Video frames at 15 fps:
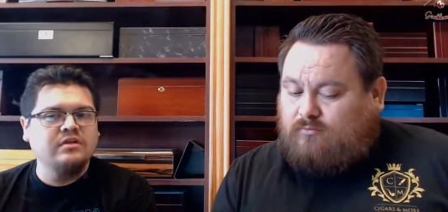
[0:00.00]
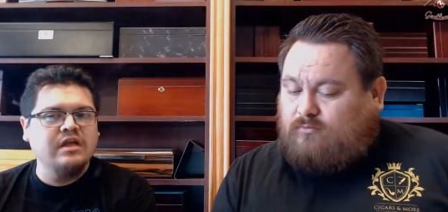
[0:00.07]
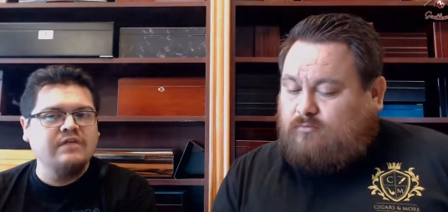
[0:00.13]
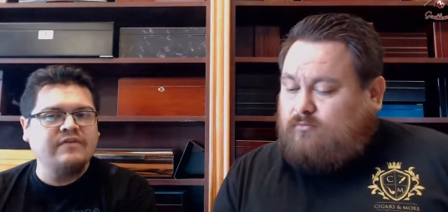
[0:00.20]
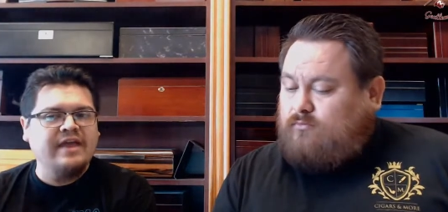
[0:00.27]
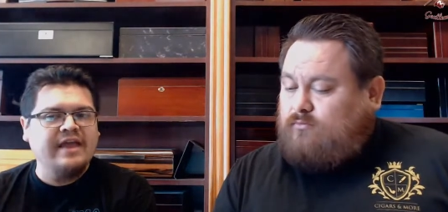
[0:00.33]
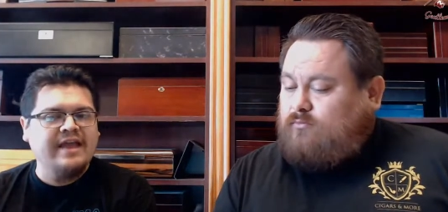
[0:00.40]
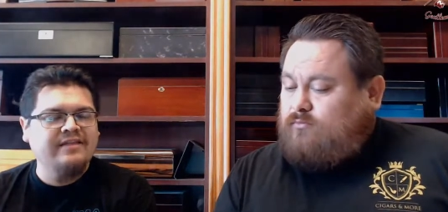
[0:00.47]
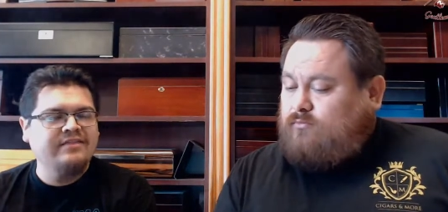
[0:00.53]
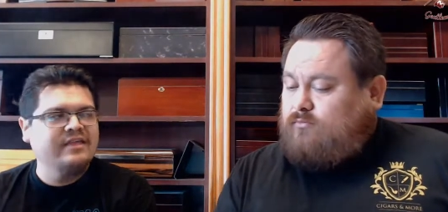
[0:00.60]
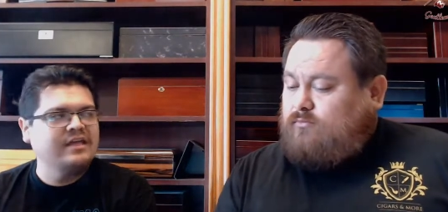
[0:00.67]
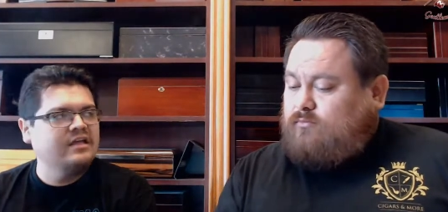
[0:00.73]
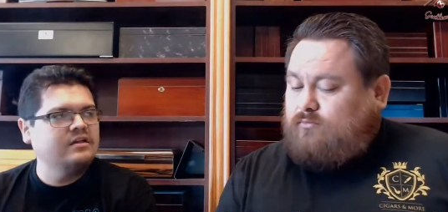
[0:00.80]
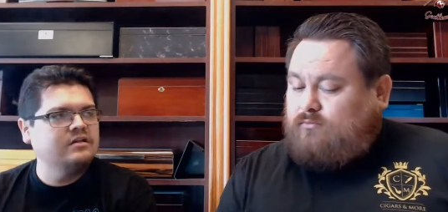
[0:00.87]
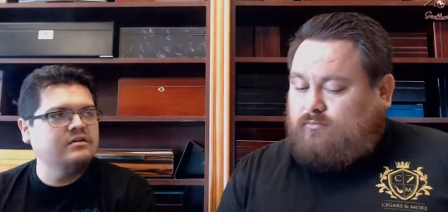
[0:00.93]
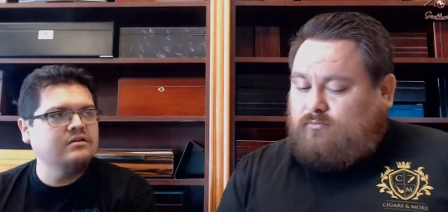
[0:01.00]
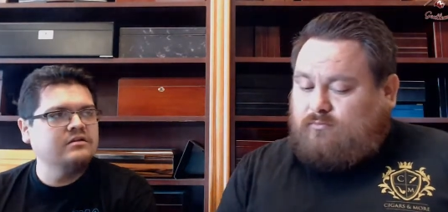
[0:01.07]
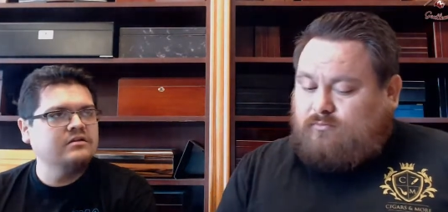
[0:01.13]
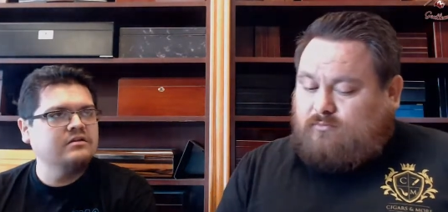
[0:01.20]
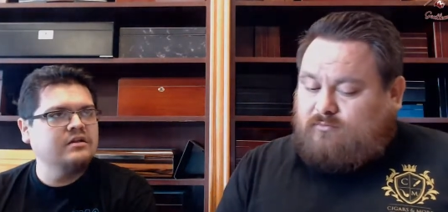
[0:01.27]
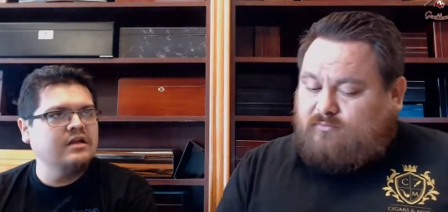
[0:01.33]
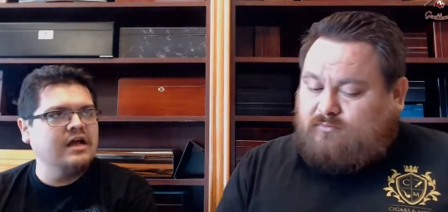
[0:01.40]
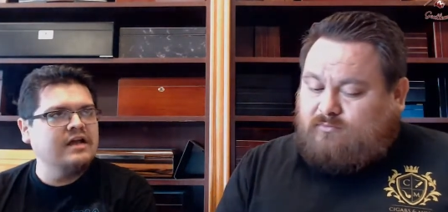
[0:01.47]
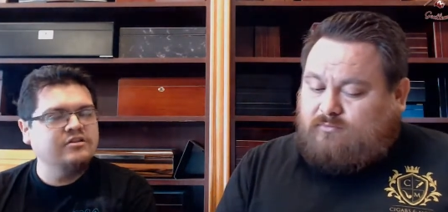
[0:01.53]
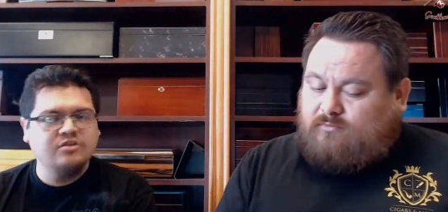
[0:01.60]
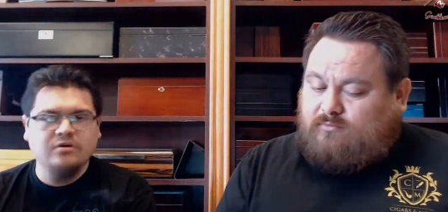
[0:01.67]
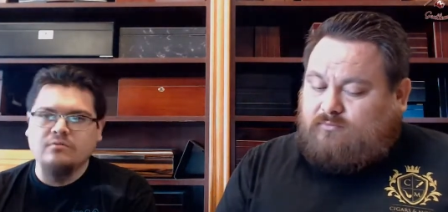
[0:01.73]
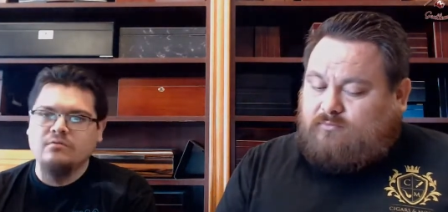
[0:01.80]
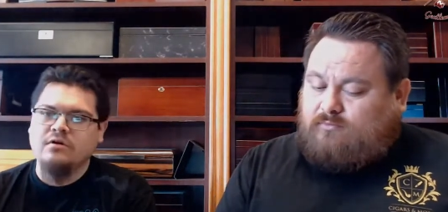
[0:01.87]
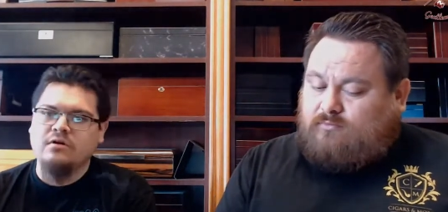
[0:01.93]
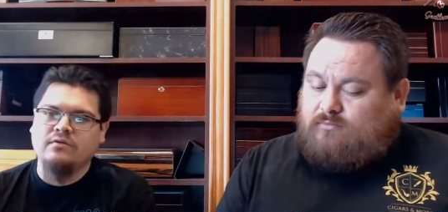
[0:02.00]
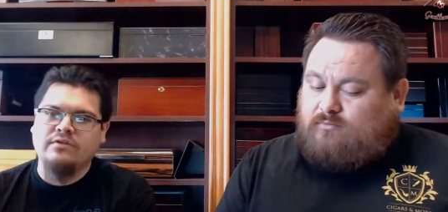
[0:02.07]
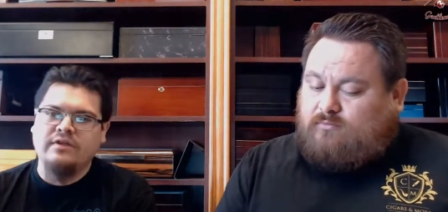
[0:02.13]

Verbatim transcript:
Speaker 1: have I had that? I don't know